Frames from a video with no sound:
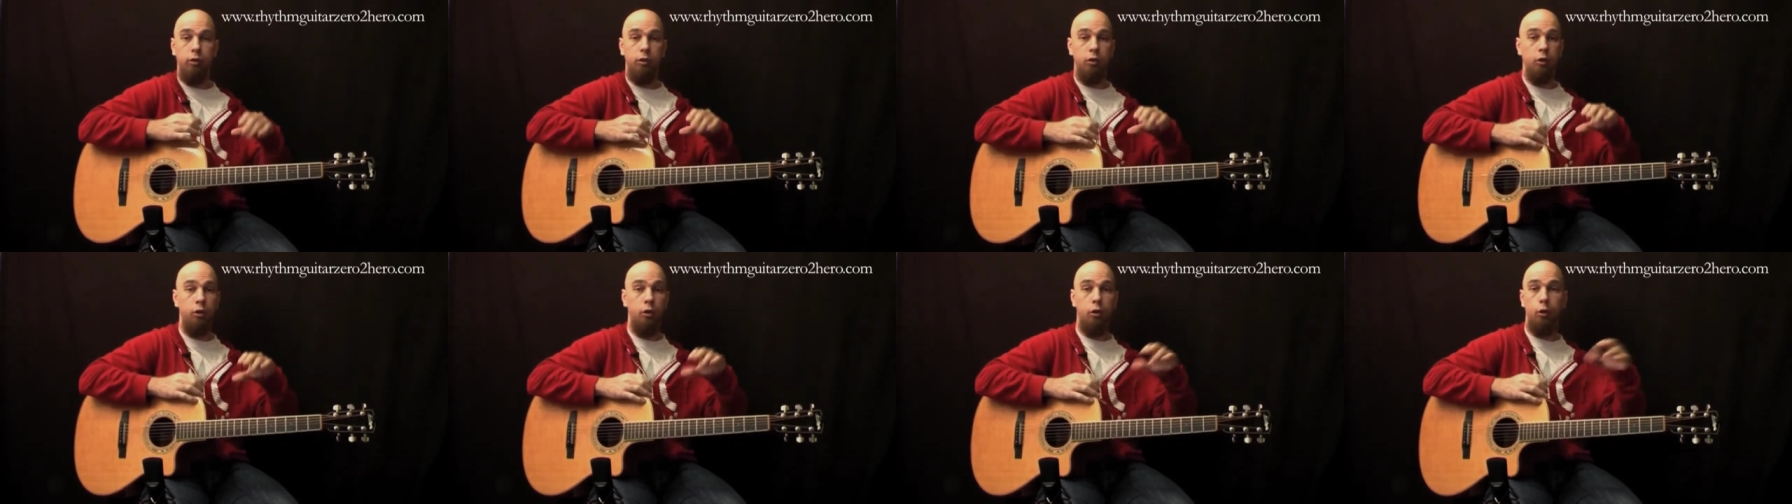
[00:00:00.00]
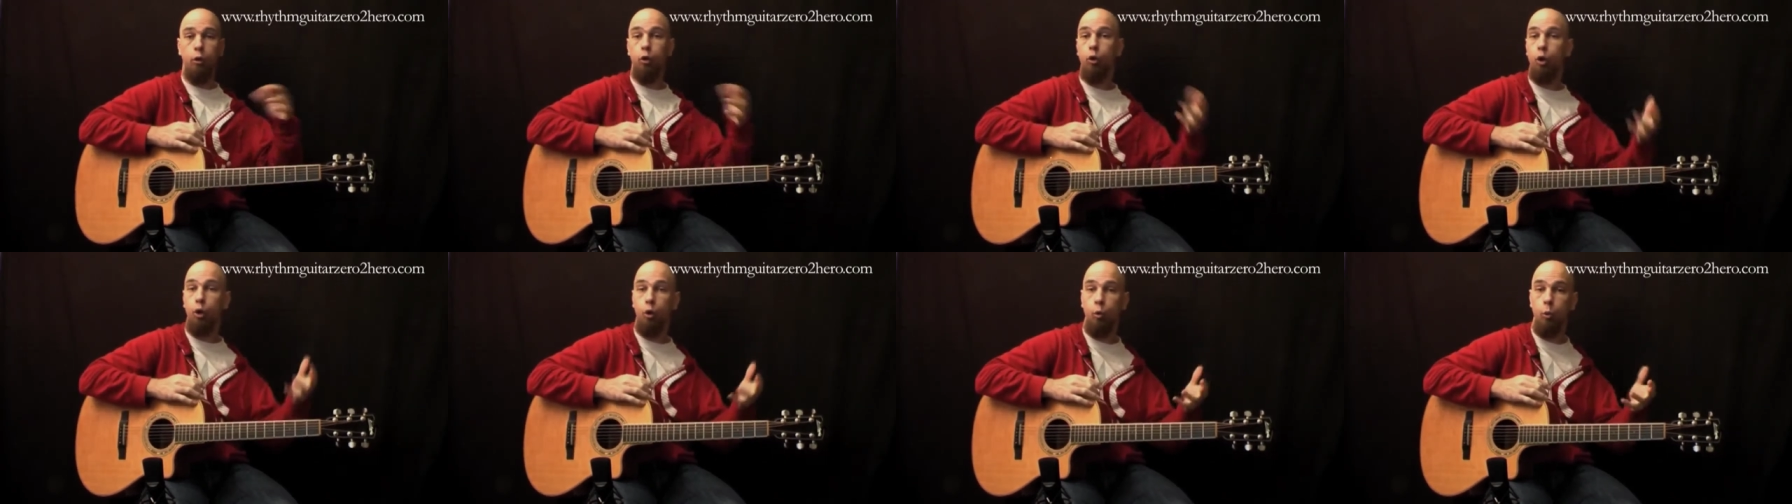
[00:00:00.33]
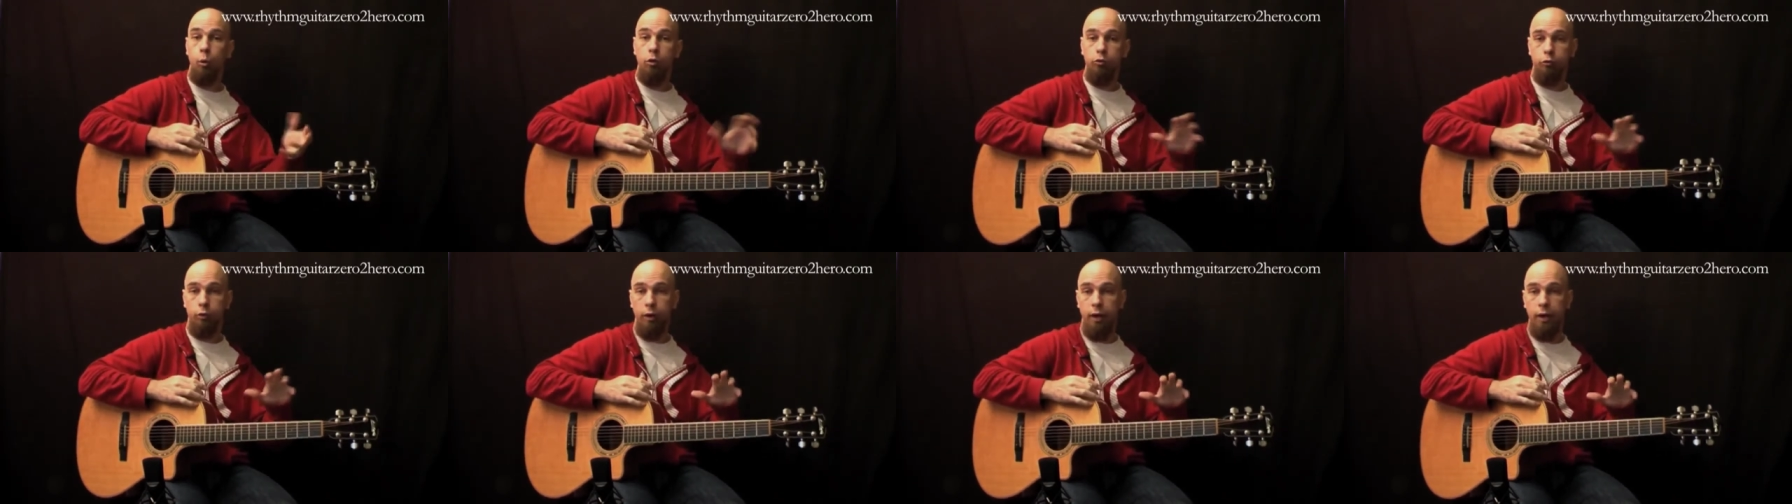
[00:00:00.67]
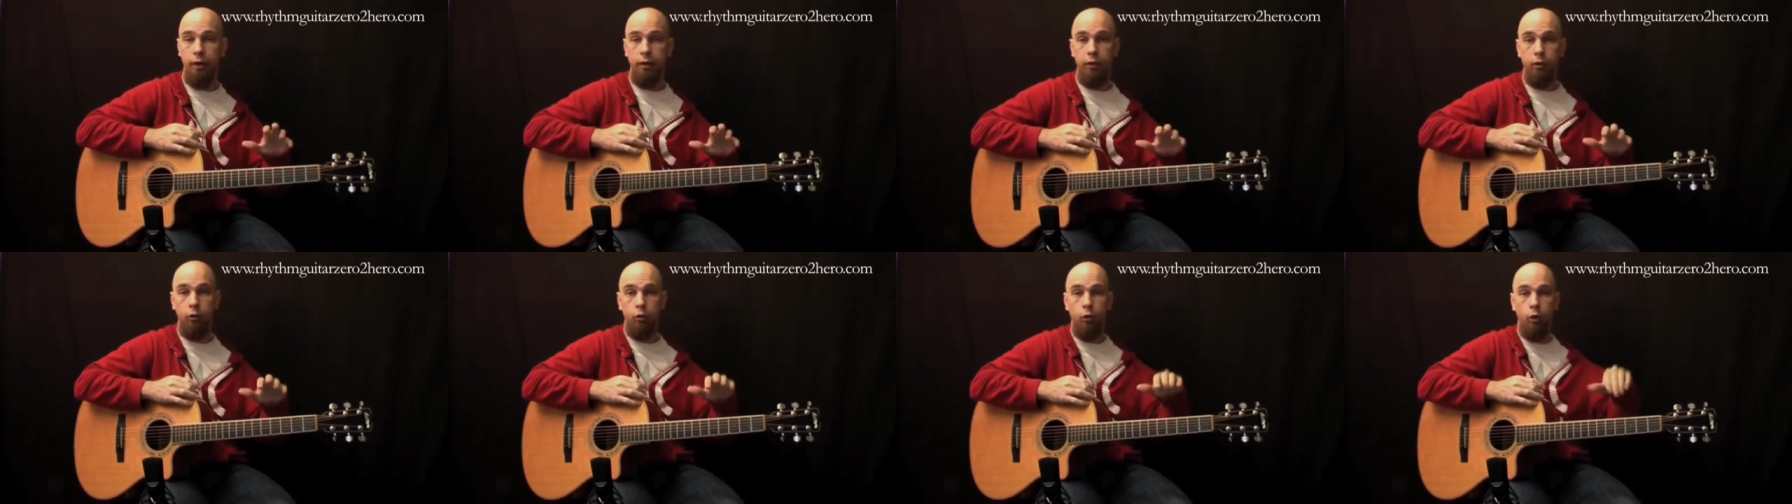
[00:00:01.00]
you know, clockwise or
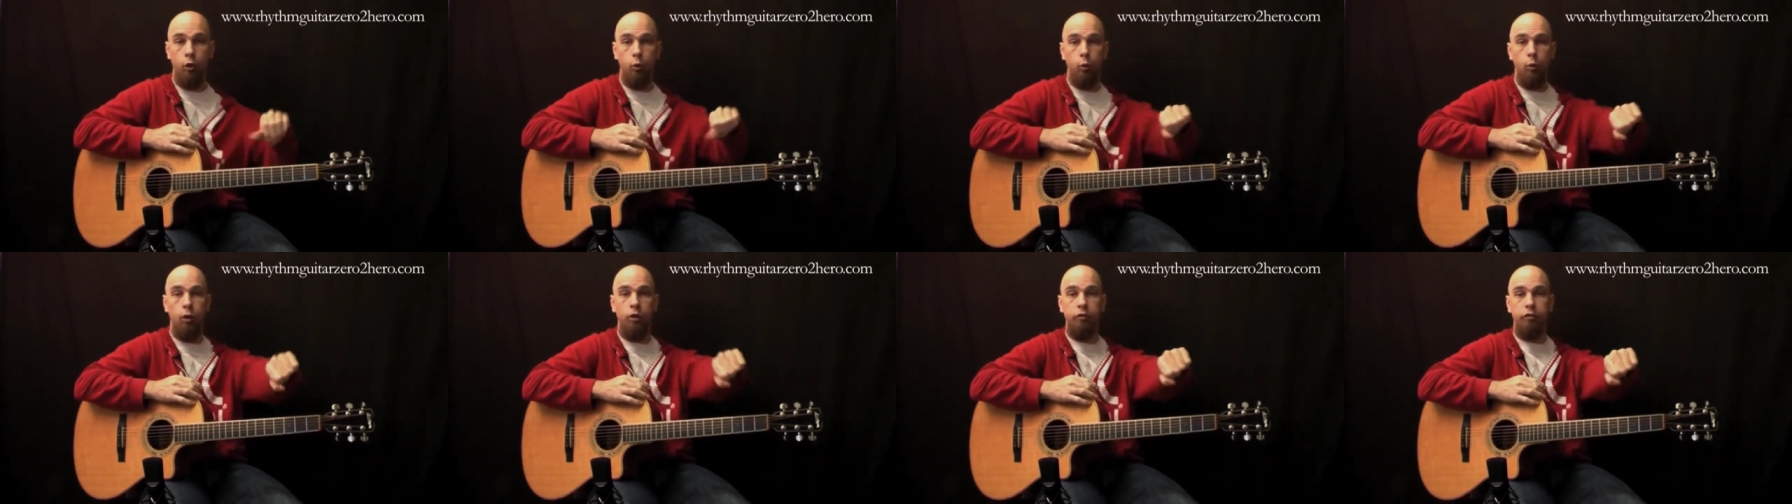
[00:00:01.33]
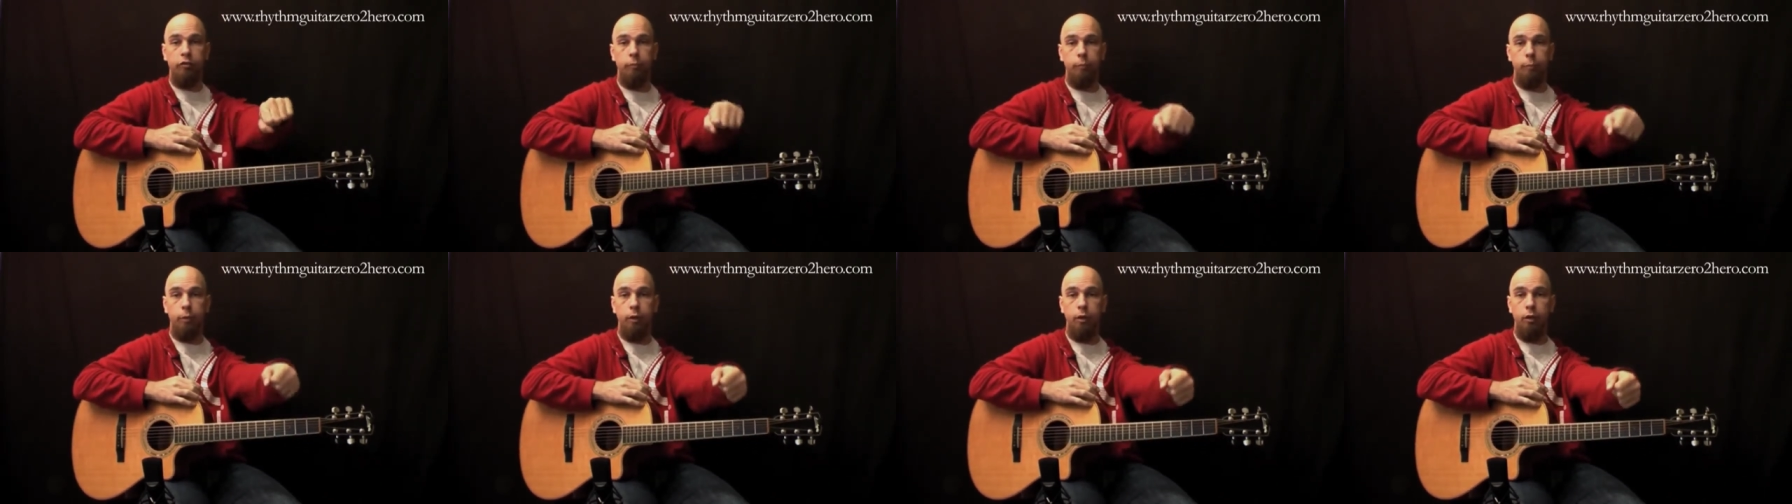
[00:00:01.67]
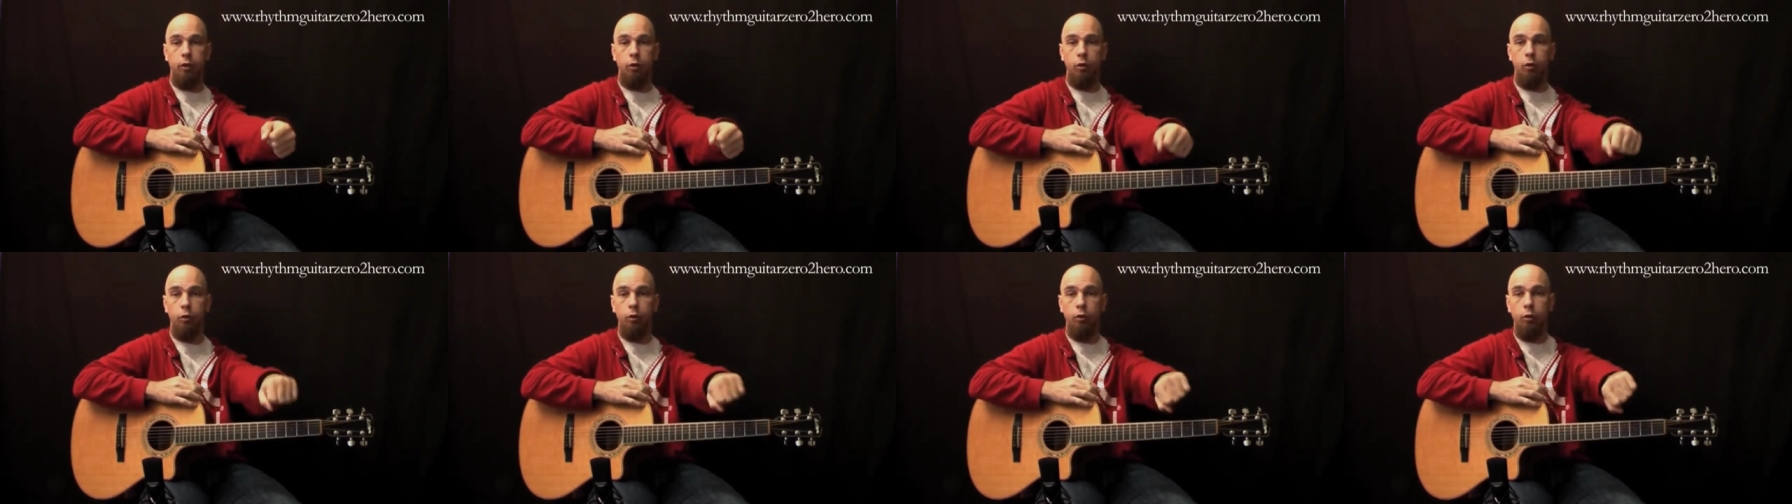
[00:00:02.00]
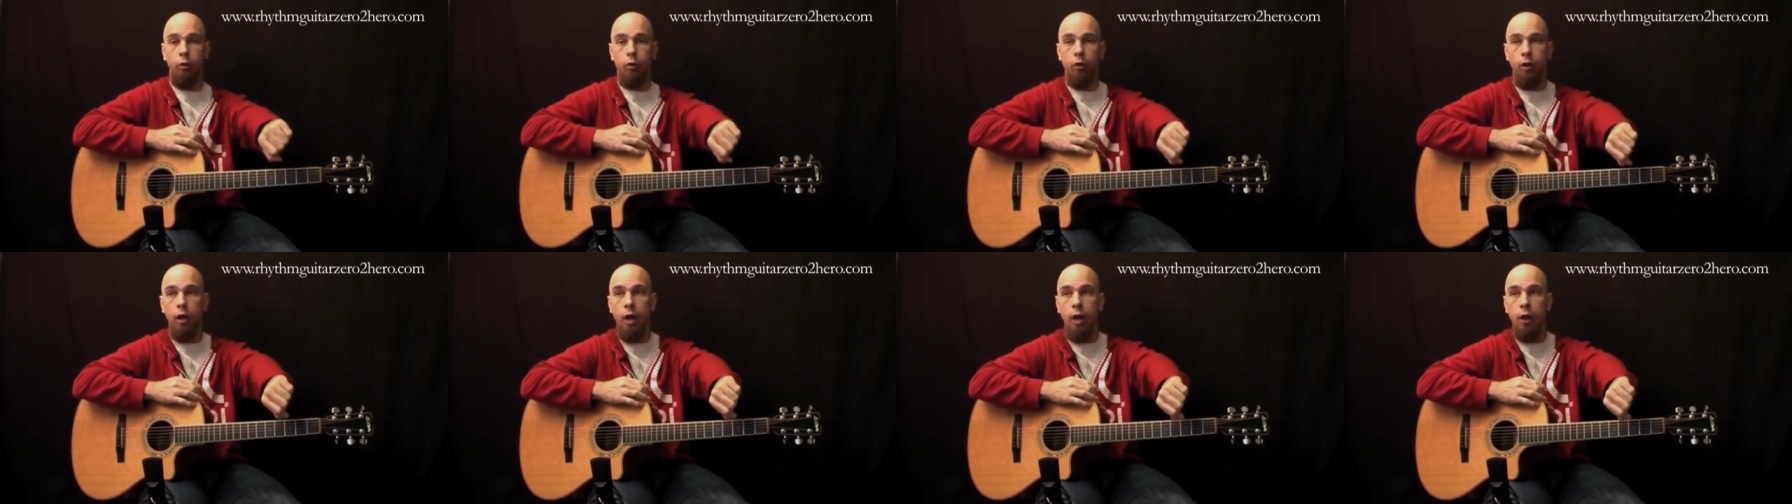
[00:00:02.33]
anti-clockwise, depending on
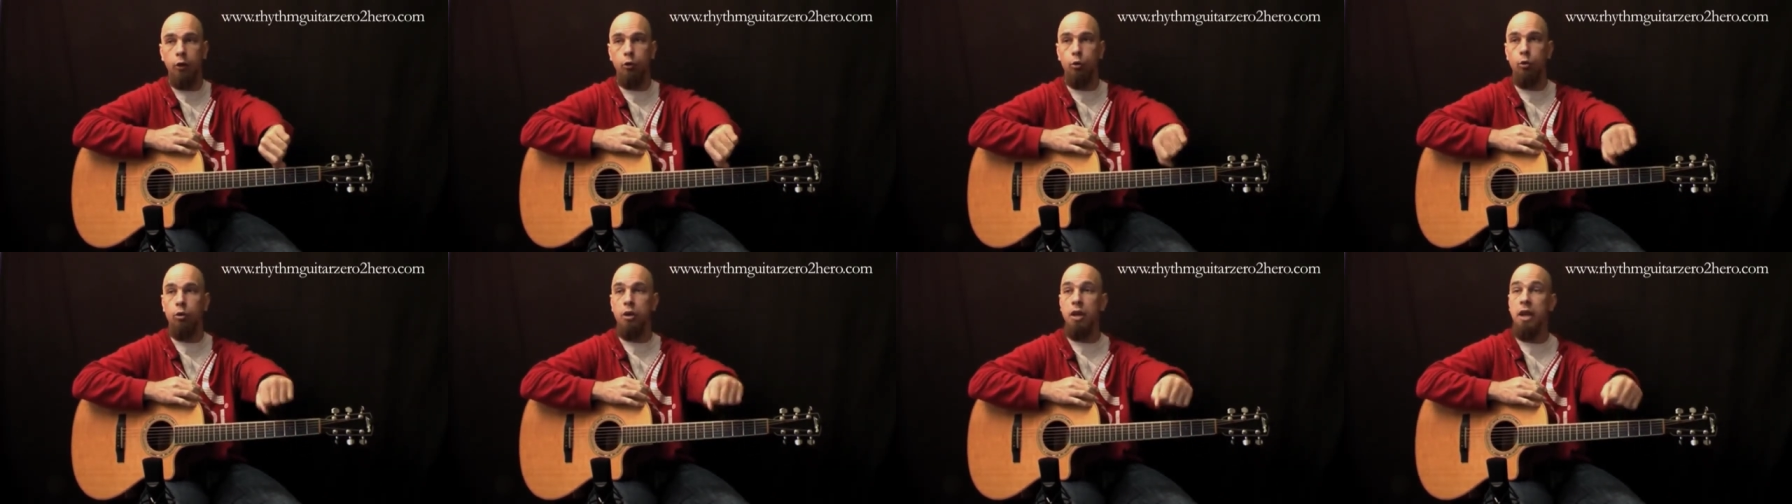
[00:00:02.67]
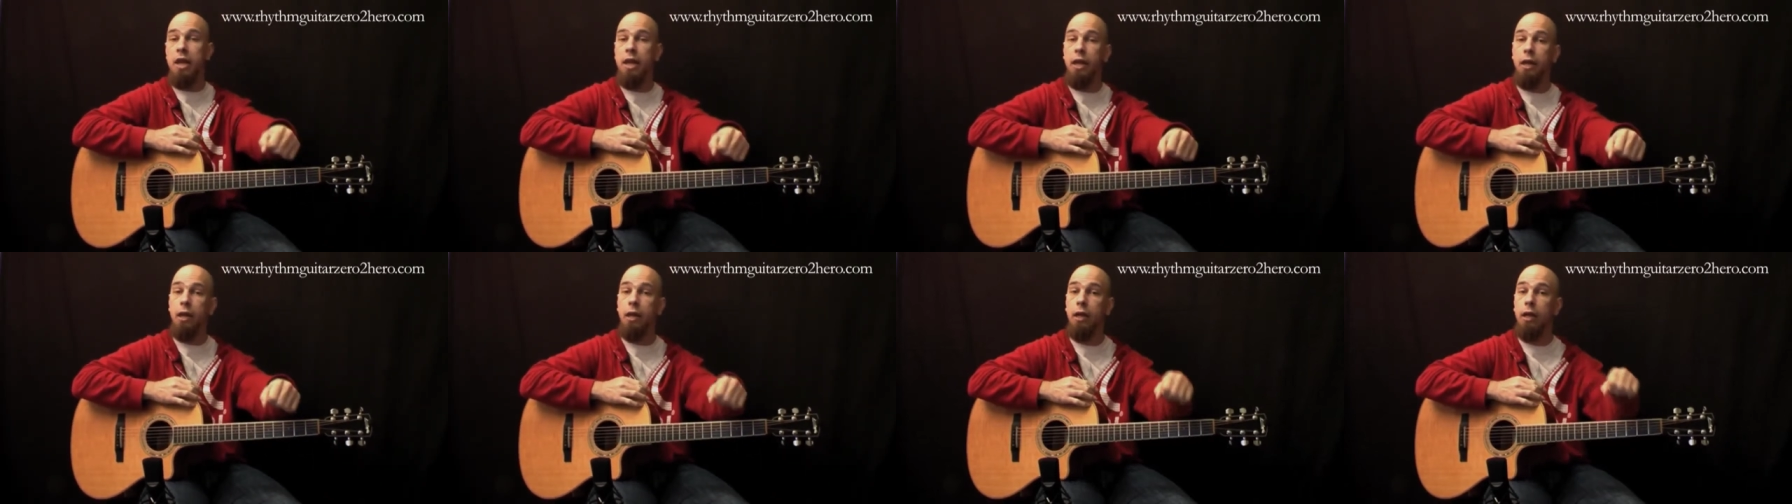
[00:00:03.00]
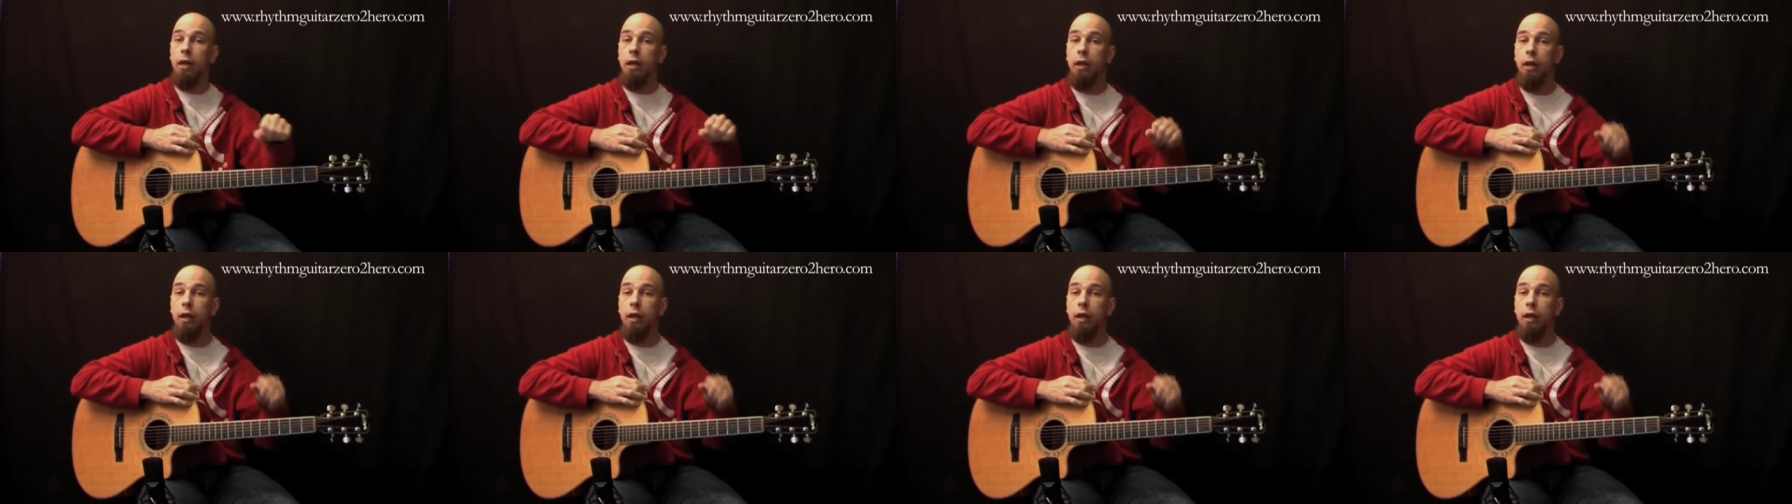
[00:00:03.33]
on how your neck,